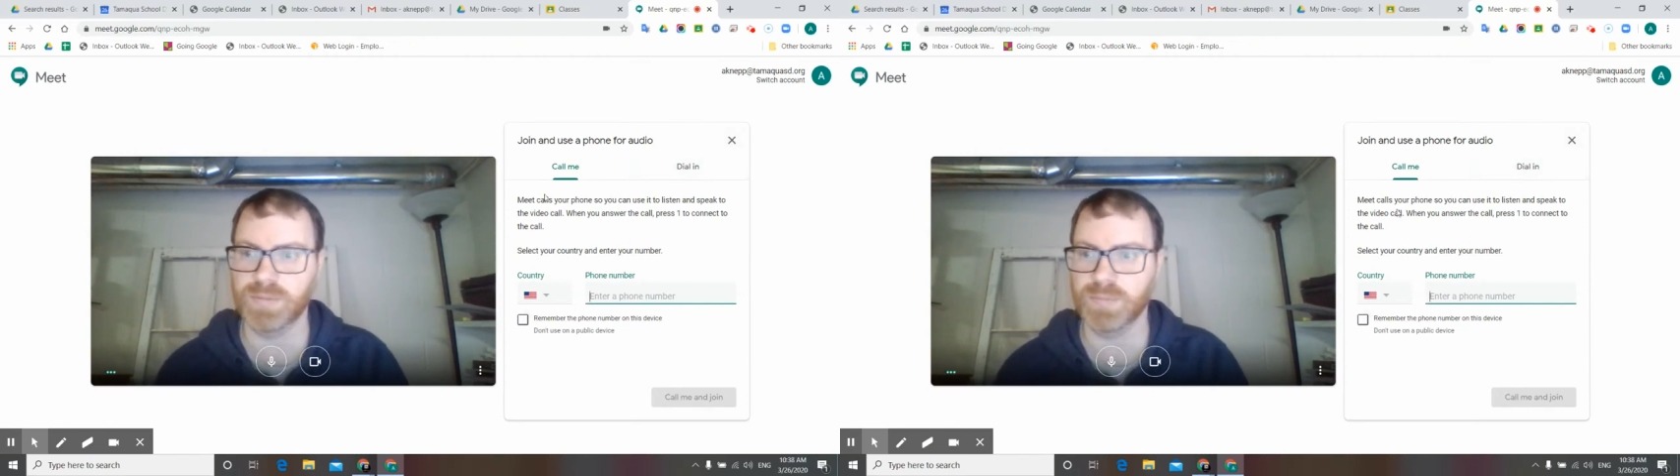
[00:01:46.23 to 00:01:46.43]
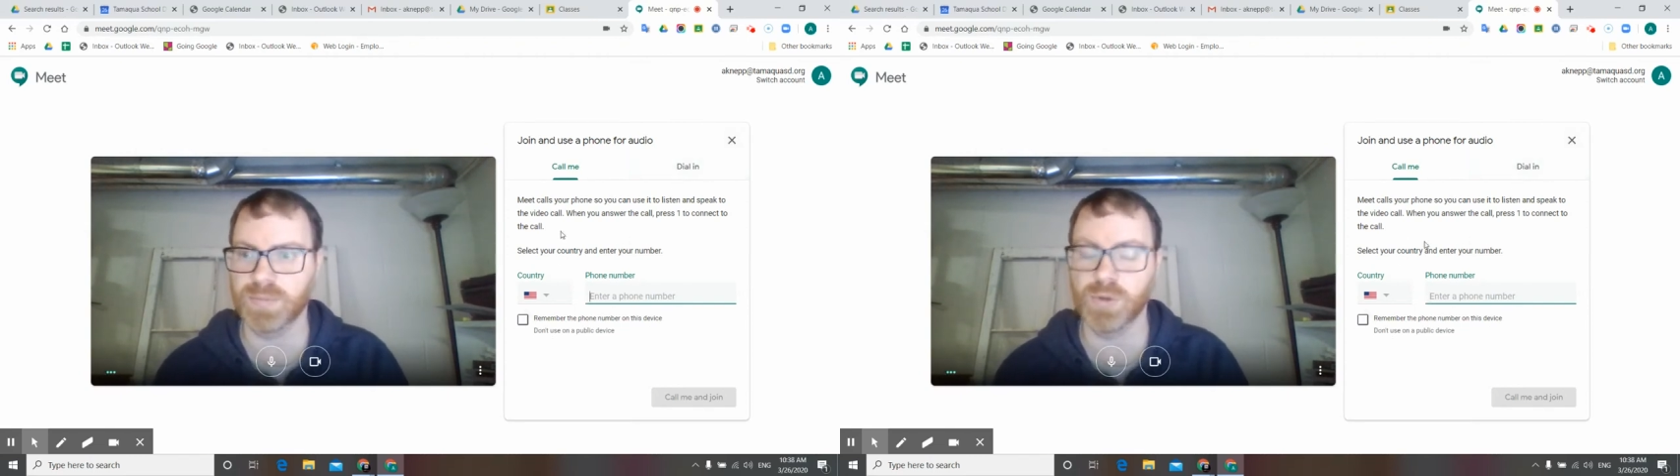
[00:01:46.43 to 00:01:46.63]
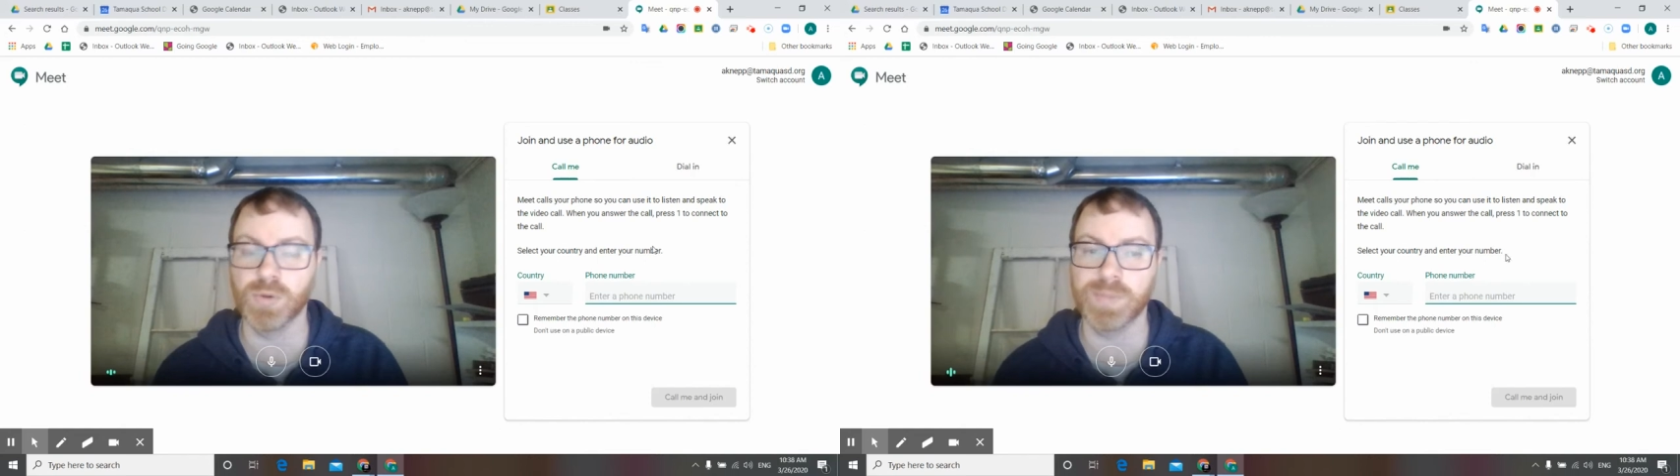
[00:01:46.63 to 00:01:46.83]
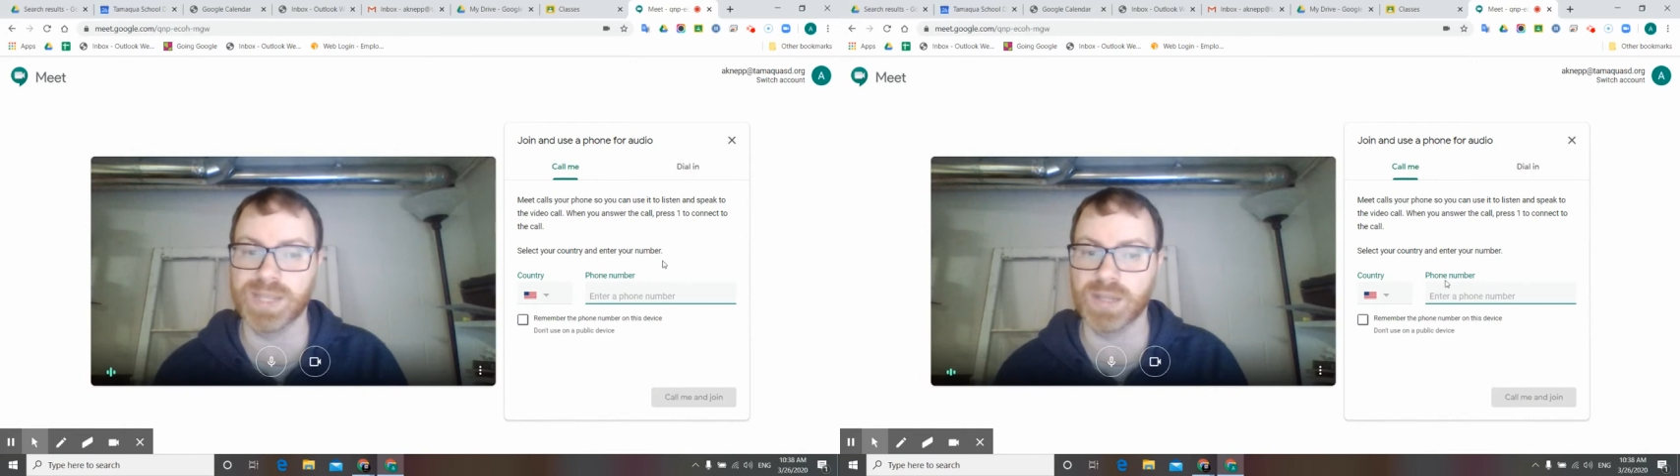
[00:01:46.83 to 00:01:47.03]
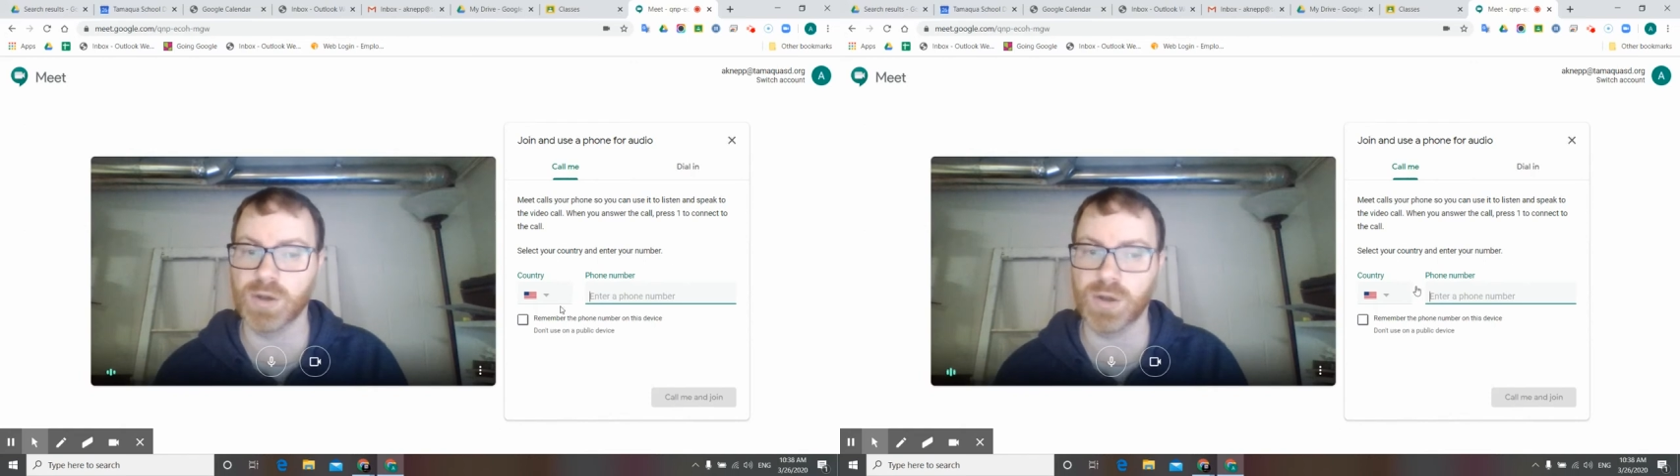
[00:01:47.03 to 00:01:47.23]
Google
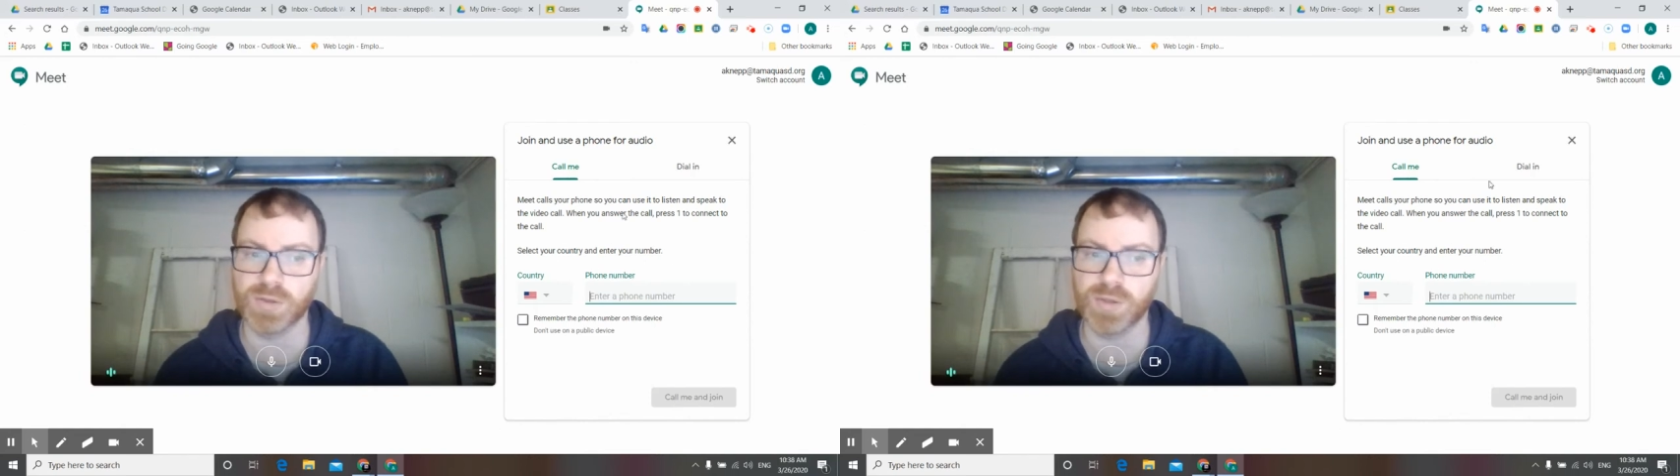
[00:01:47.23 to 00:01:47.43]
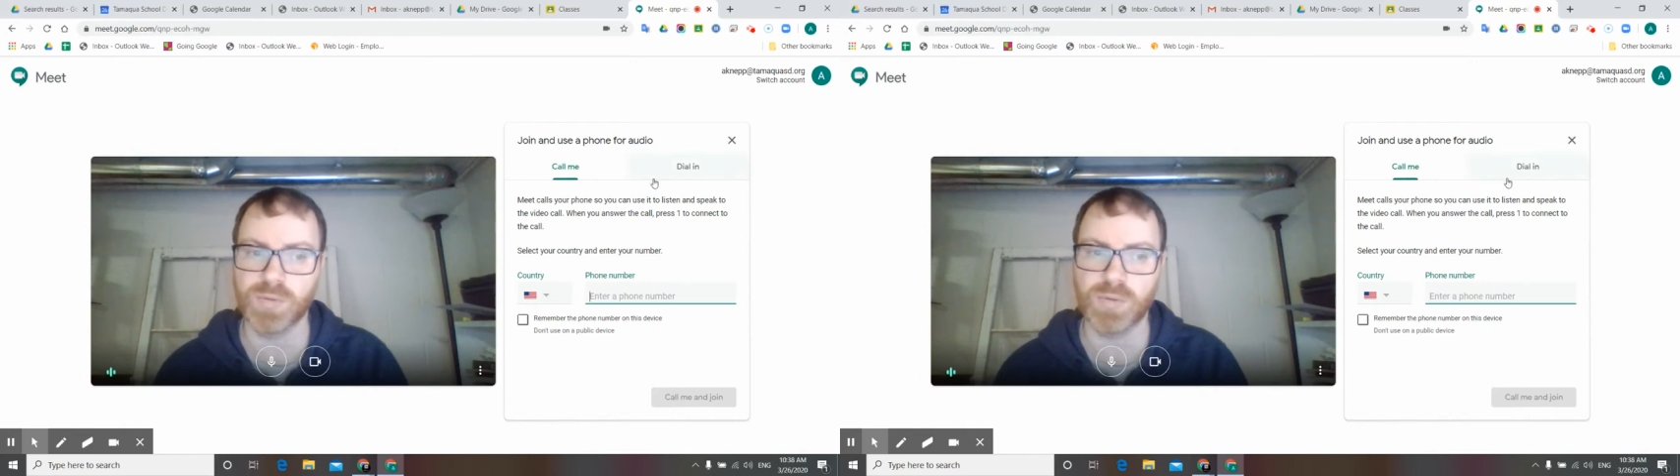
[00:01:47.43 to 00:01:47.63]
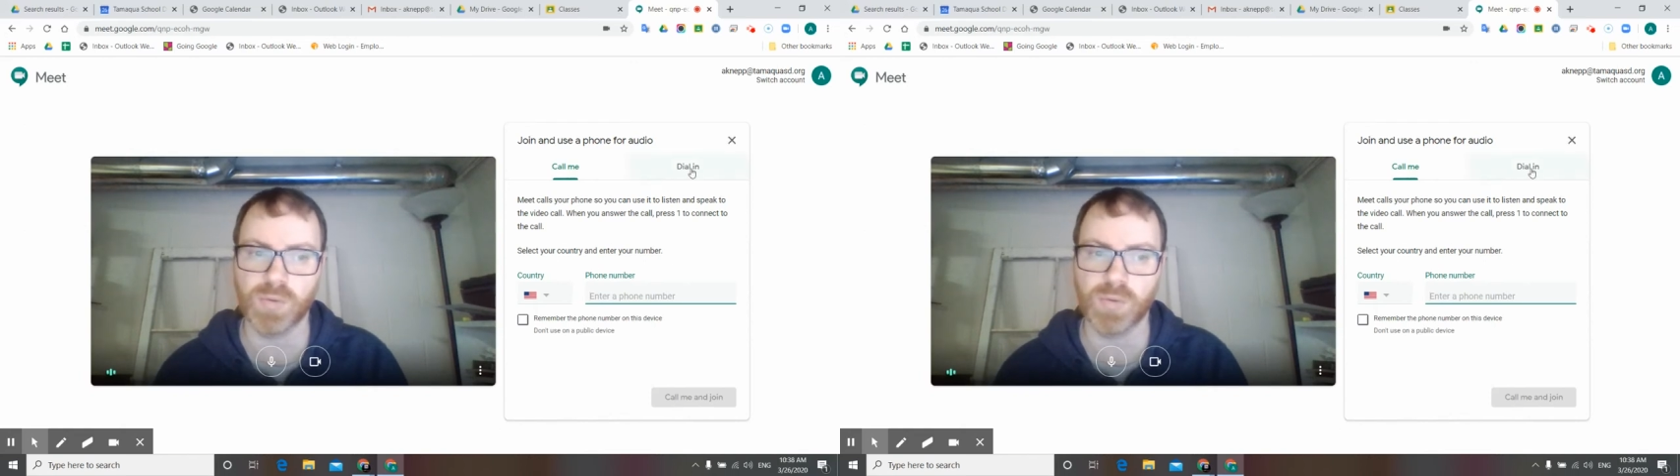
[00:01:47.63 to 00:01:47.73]
Meet can call you,